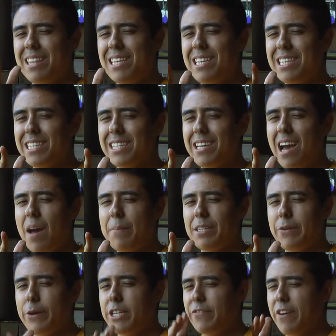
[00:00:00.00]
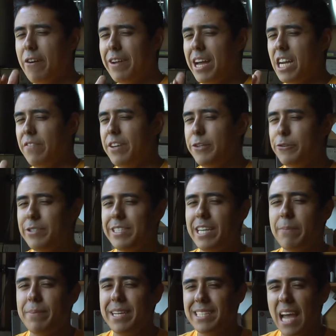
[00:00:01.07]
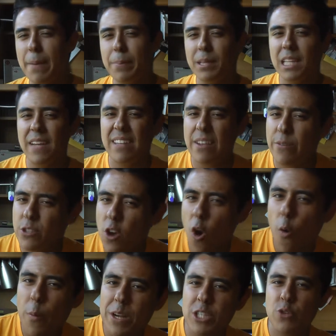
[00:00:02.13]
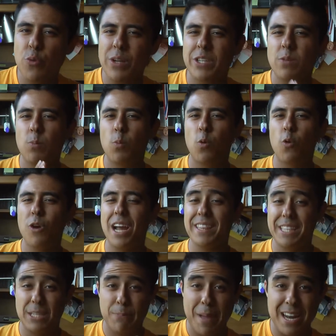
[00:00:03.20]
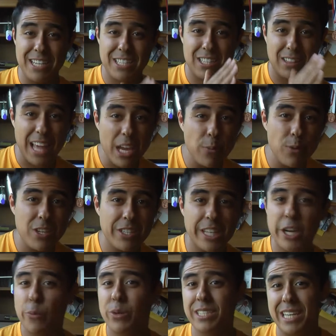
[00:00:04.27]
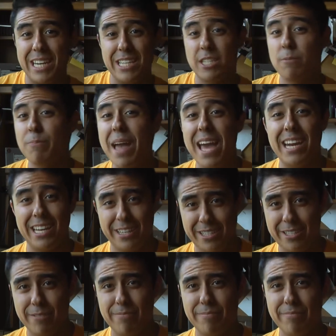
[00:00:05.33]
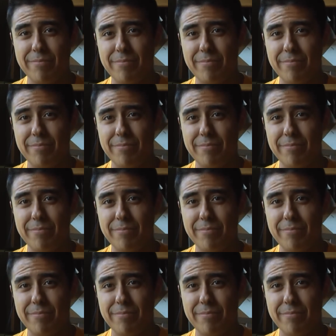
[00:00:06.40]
This comment I always found kind of interesting because I believed it was always directed more at the Spanish language than it was at Hispanics.